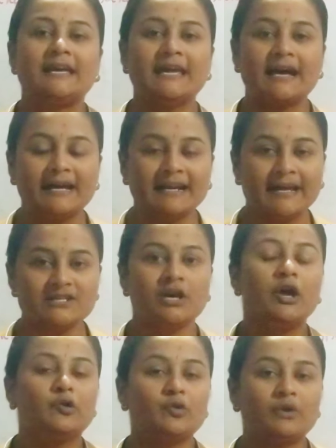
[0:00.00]
he arranged
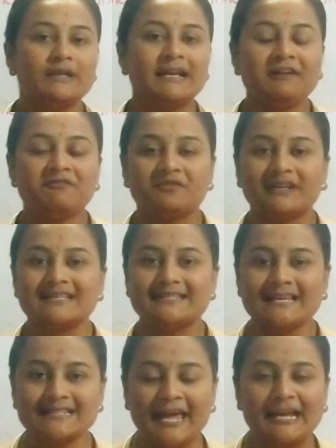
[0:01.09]
totally
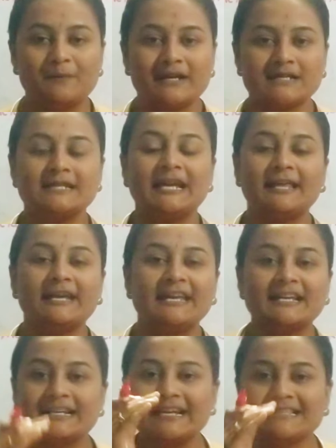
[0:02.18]
56 elements in the
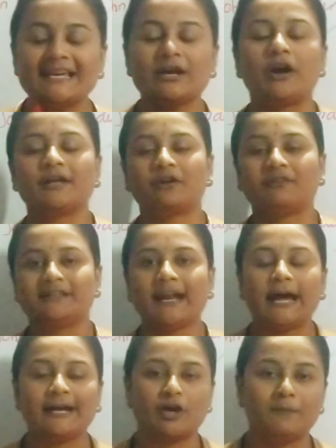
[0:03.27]
increasing order of their
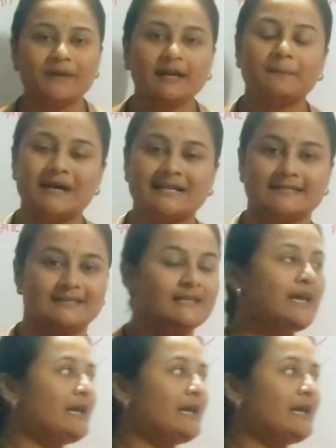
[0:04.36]
atomic masses.